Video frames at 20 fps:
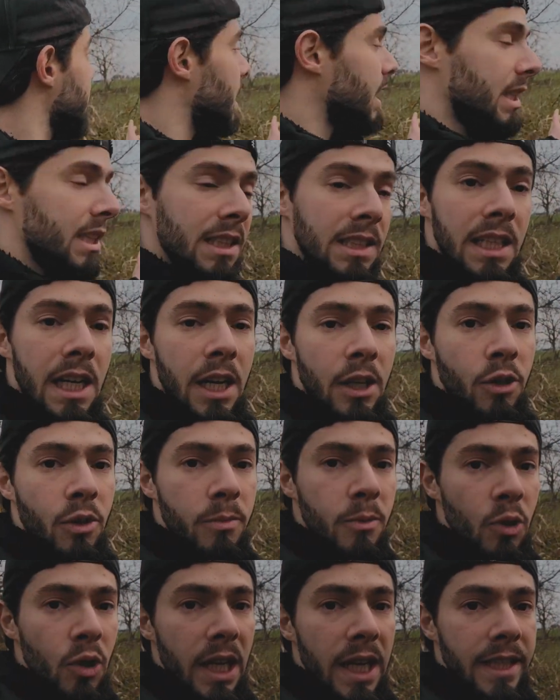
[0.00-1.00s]
and I
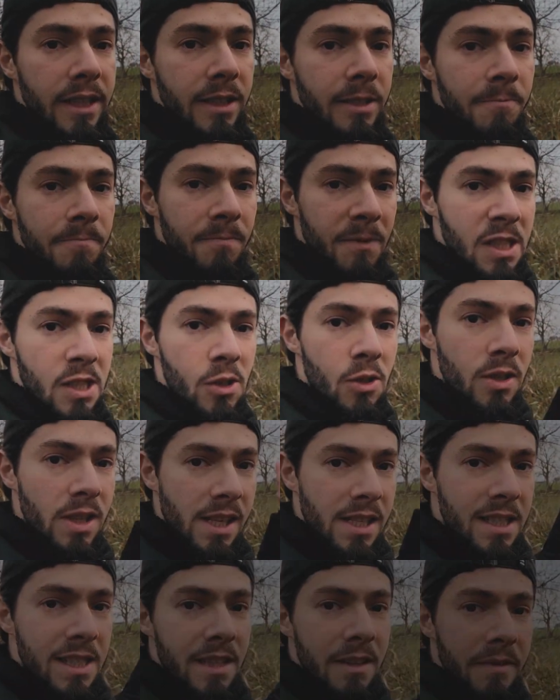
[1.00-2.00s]
hope you like it. So
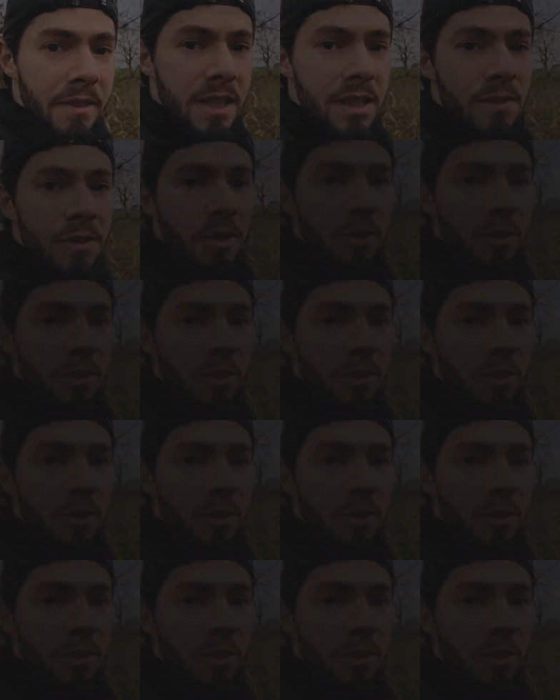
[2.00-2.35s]
this is the first